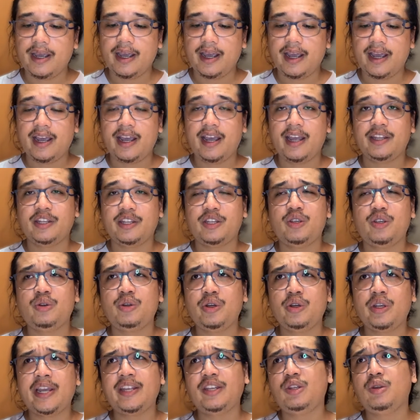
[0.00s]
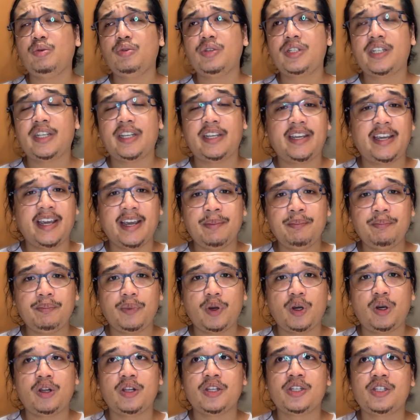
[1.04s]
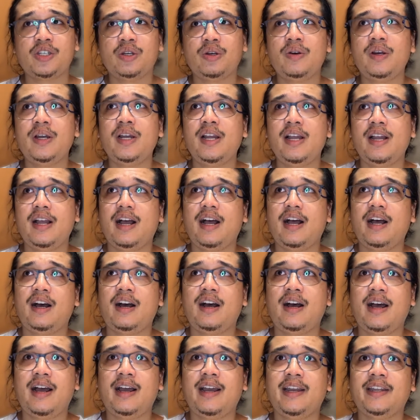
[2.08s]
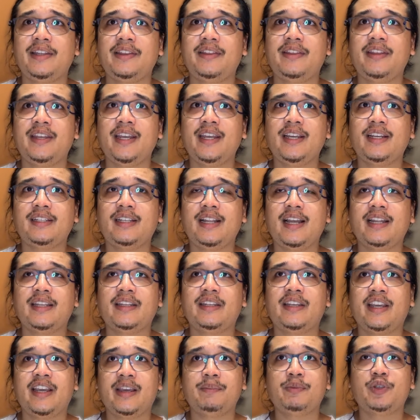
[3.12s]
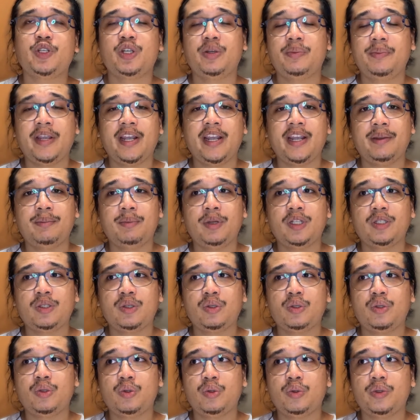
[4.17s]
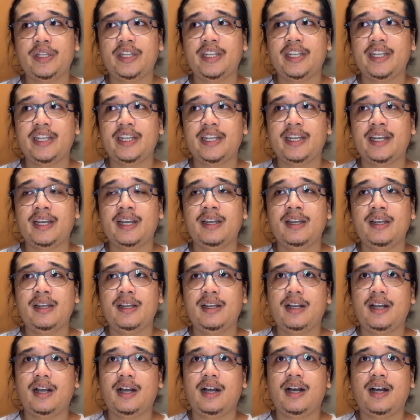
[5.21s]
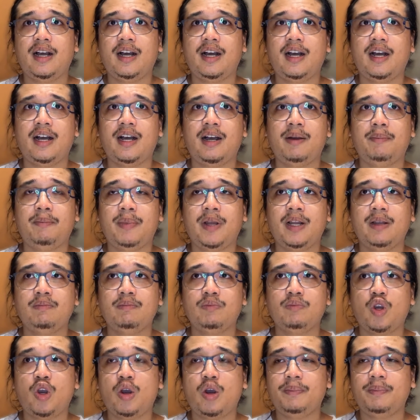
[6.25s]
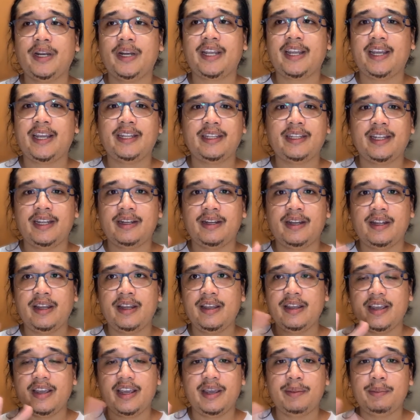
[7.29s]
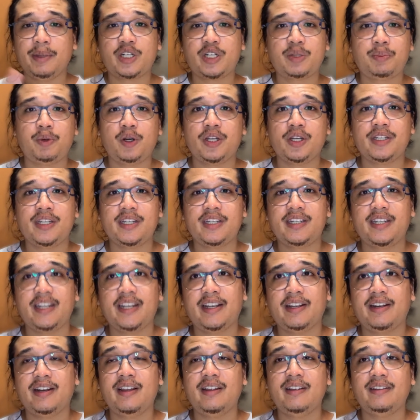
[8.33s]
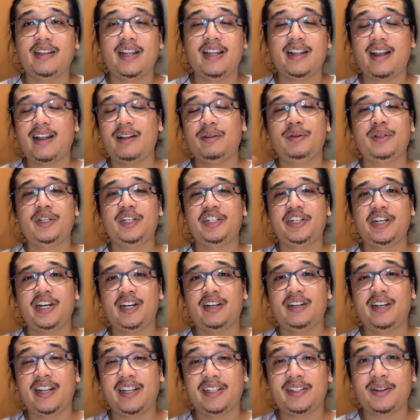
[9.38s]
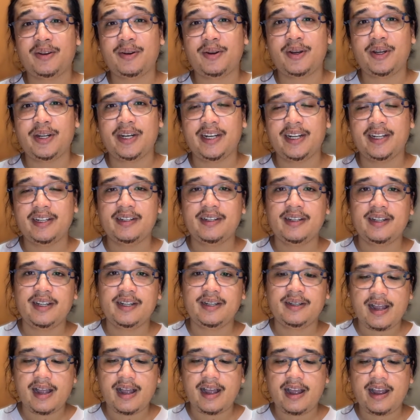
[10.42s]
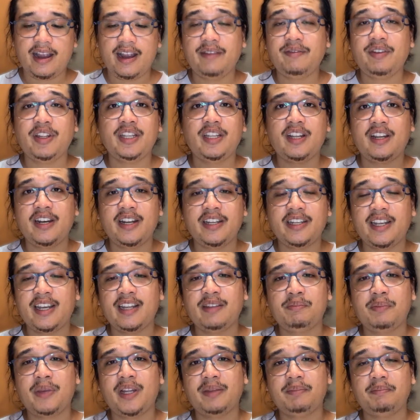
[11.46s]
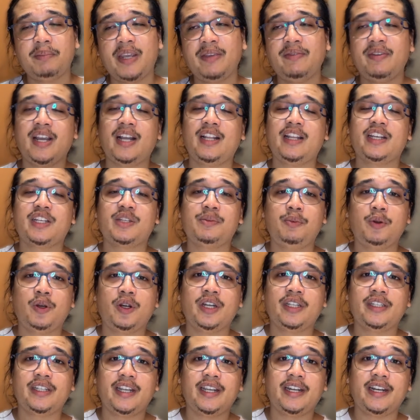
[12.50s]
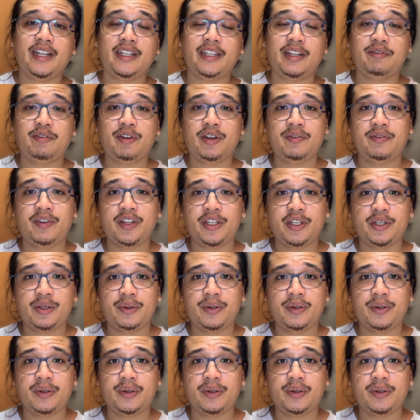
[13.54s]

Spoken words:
And you can use GIMP also. I think that GIMP should be able to do the complicated image processing that I will share later on. I haven't done it yet, but maybe I'll explore it in a different video.